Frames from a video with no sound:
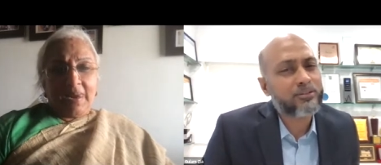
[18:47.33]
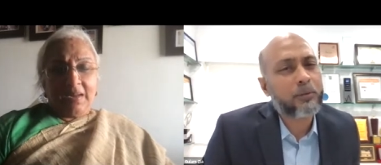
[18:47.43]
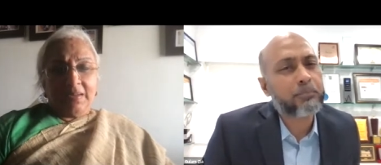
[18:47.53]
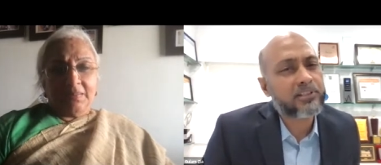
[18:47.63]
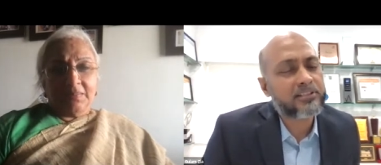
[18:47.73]

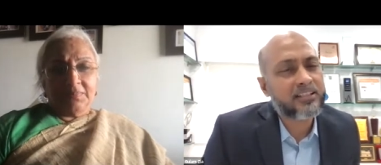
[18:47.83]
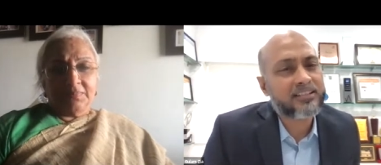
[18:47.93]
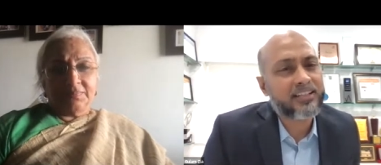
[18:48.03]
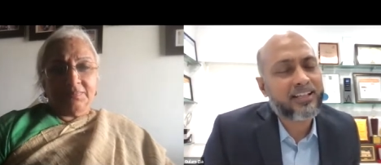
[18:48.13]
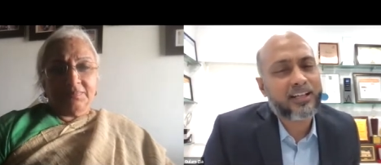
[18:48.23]
Speaker 1: words on
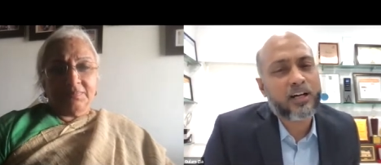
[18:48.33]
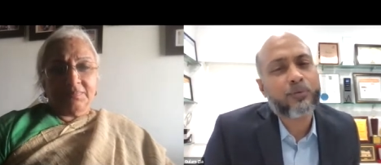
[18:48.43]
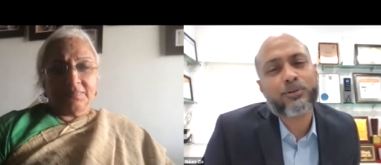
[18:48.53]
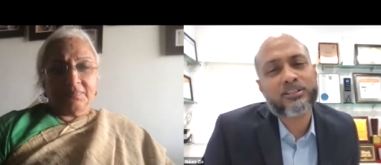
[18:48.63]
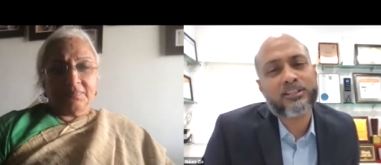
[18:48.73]
personal
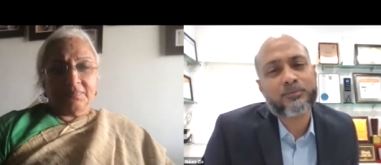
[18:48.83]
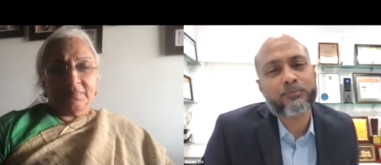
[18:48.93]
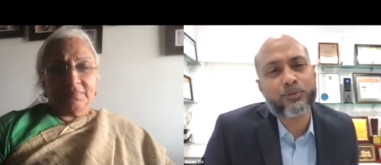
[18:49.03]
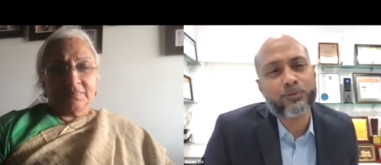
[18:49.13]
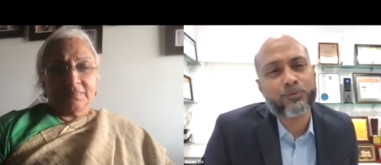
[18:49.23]
side how was
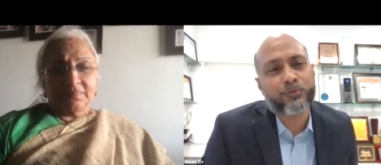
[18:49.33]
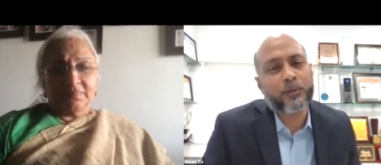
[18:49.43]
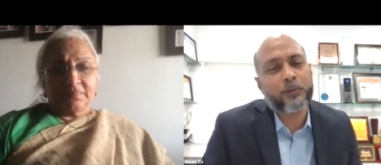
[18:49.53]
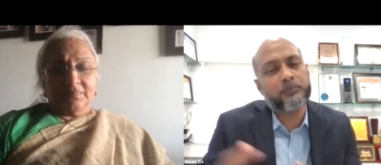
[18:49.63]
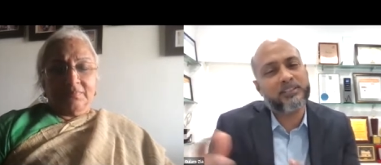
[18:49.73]
this
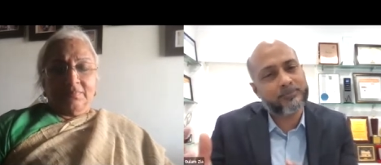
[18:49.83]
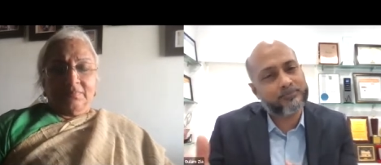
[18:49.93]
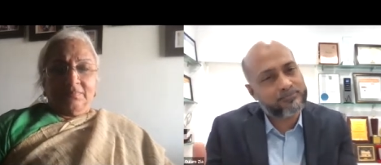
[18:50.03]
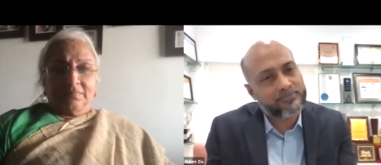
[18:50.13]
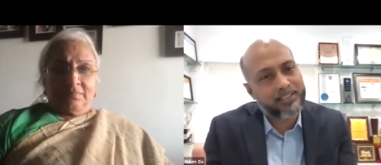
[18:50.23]
move
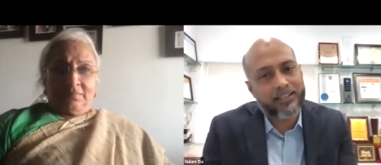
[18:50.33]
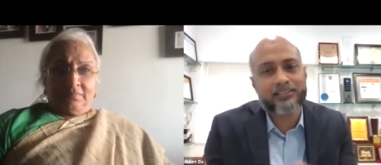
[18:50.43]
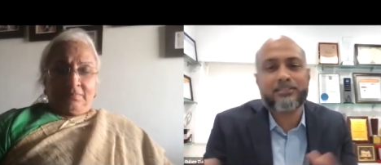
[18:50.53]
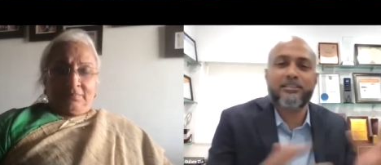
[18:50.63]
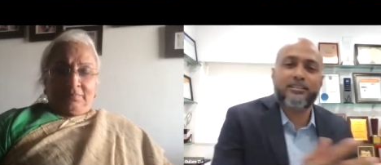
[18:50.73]
from uh,
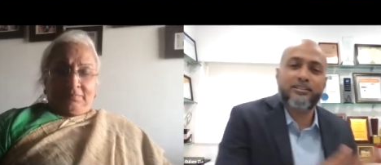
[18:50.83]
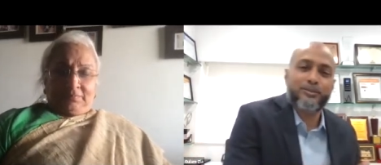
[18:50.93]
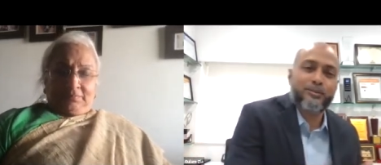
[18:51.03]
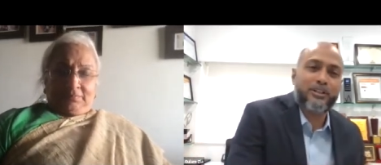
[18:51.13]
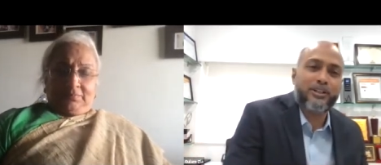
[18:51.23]
a
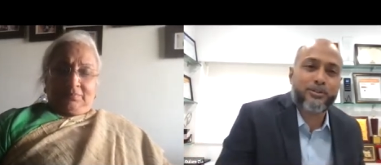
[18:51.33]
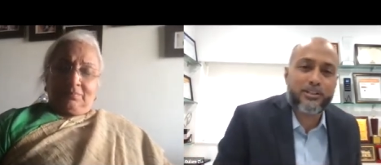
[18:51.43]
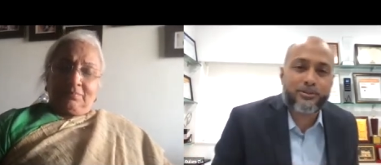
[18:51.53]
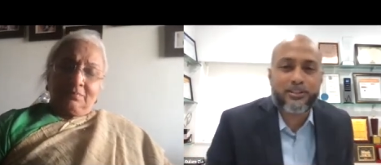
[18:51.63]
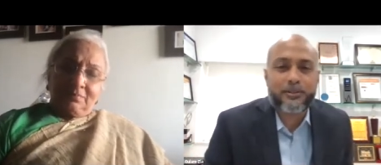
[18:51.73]
youngster to
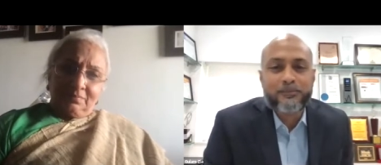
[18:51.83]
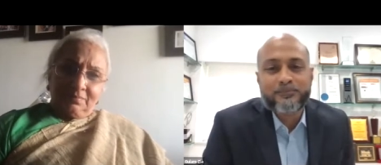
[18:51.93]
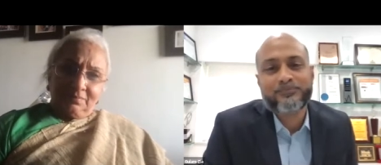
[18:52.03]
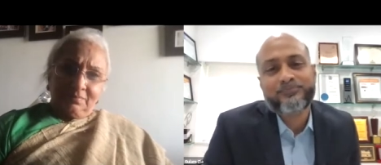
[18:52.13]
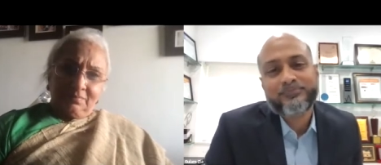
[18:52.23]
where you are
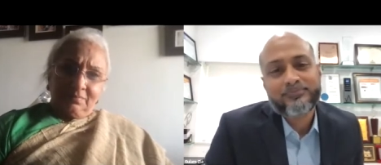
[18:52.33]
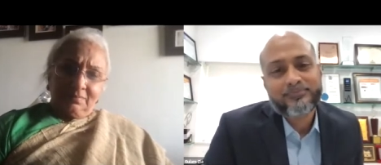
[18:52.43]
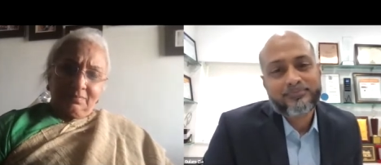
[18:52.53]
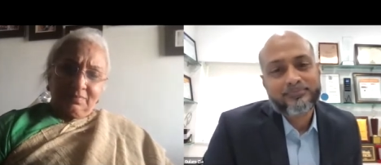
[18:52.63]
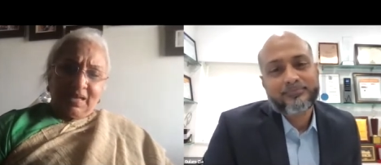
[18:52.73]
today
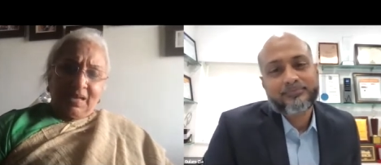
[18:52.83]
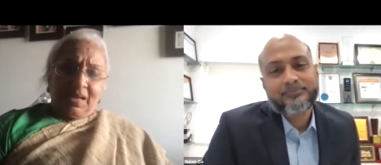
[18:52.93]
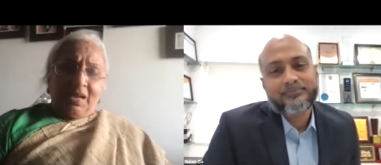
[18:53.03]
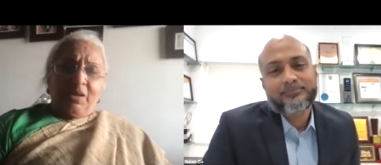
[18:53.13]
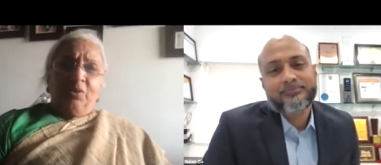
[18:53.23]

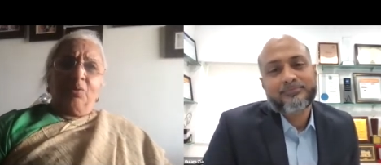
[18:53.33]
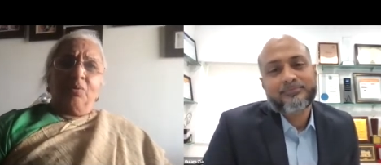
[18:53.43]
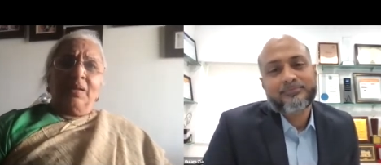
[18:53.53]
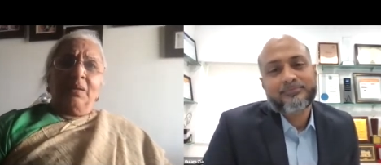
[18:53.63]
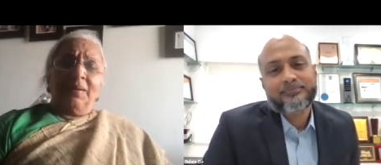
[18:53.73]
Speaker 2: you know,
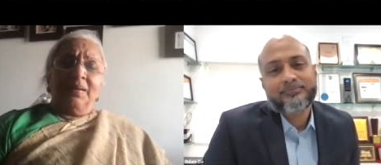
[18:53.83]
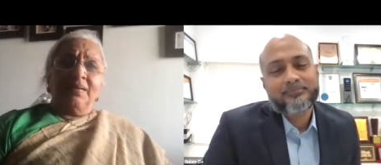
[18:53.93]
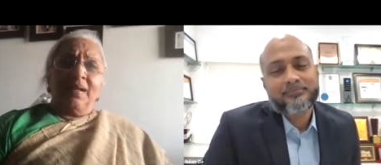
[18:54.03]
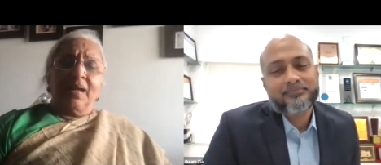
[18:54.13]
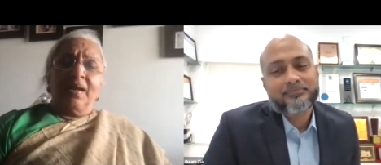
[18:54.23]
Gulam, I
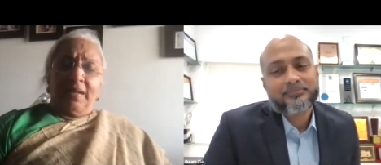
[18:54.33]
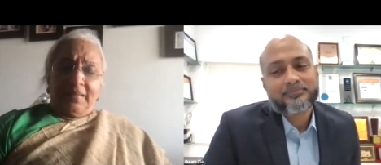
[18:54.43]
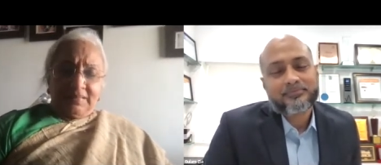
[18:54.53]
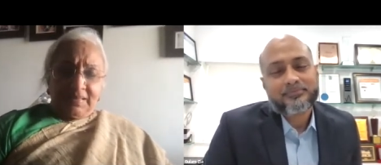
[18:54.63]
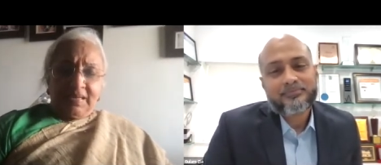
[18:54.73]
think I,
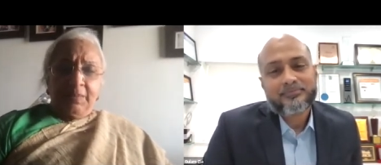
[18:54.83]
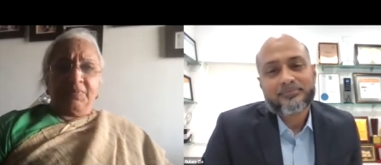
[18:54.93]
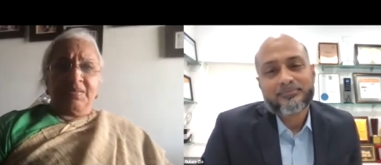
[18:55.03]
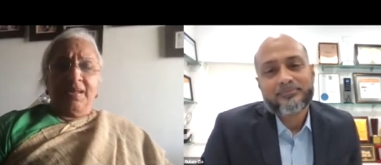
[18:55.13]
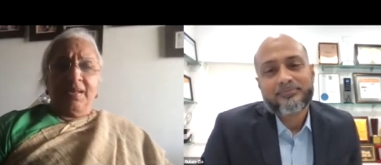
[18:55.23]
as I keep
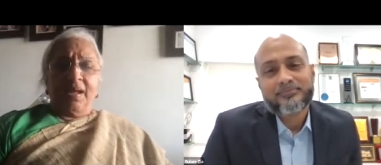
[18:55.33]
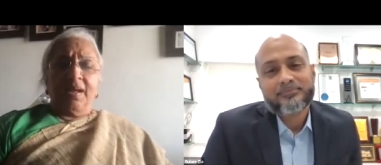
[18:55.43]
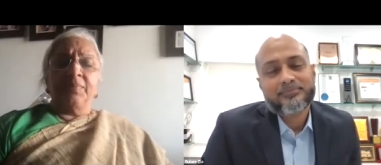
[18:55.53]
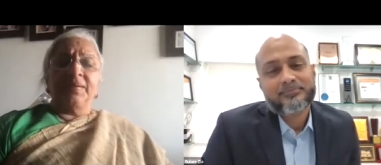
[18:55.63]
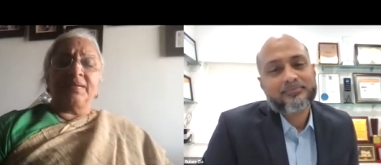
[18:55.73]
saying,
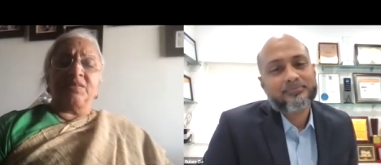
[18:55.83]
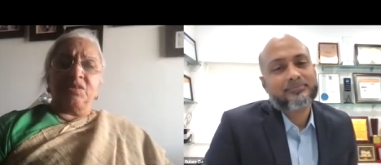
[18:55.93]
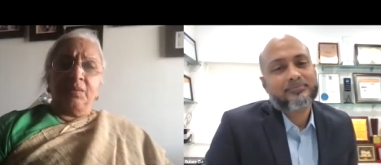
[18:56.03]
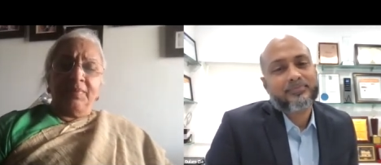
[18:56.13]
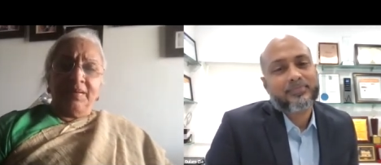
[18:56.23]
I've been
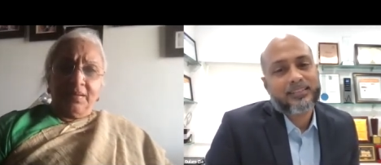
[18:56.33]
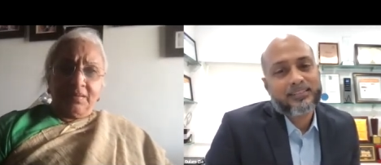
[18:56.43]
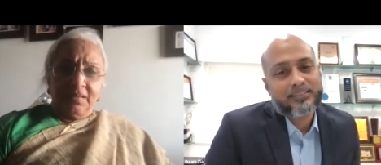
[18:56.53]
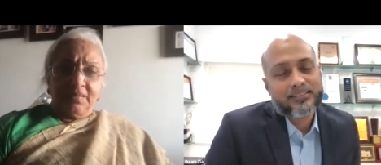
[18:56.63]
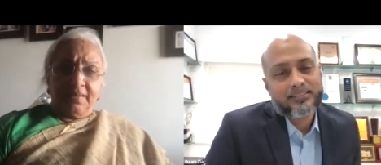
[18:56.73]
extremely
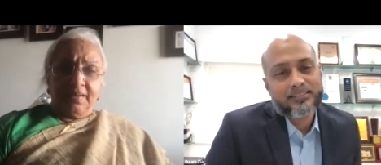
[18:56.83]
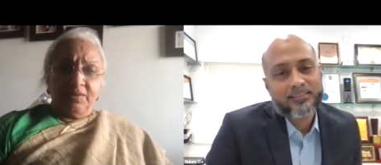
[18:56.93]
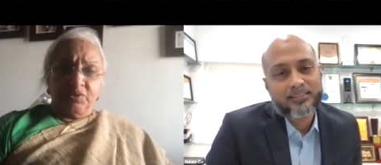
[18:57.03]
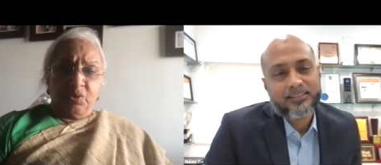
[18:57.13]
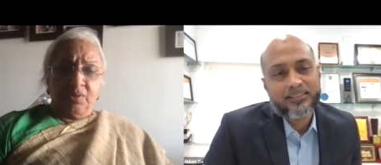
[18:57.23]
lucky that I
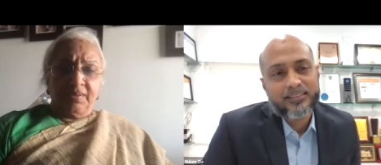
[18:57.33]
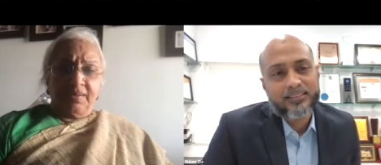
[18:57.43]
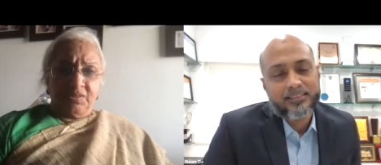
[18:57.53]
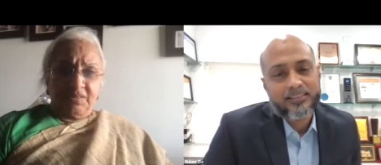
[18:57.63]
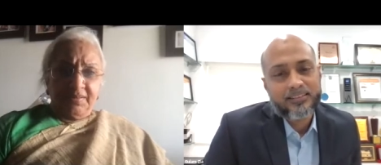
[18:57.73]
joined
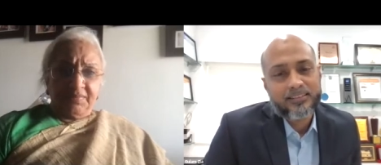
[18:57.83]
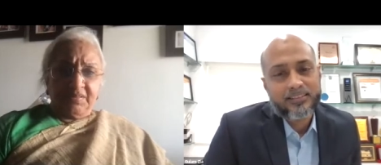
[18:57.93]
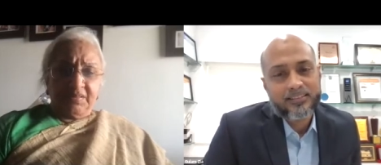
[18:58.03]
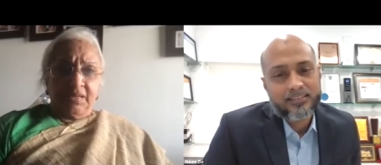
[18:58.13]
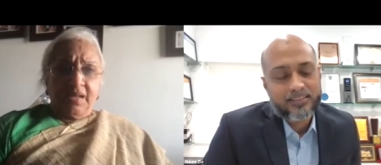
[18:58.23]

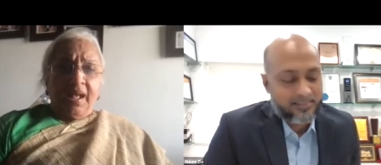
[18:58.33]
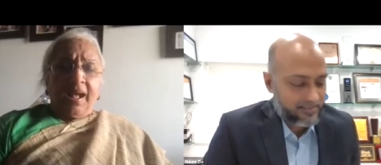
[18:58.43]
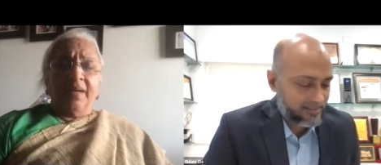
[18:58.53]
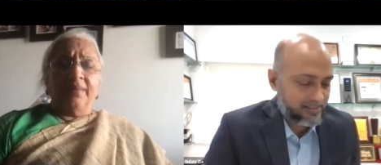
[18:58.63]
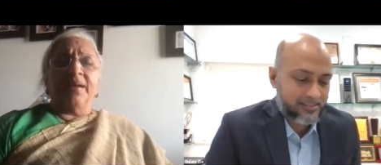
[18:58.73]
HDFC.
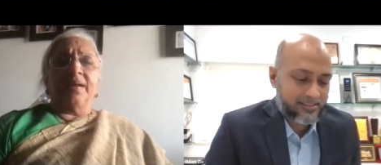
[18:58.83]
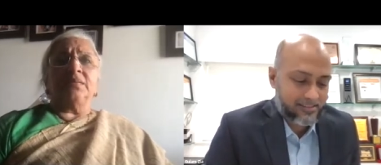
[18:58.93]
I've had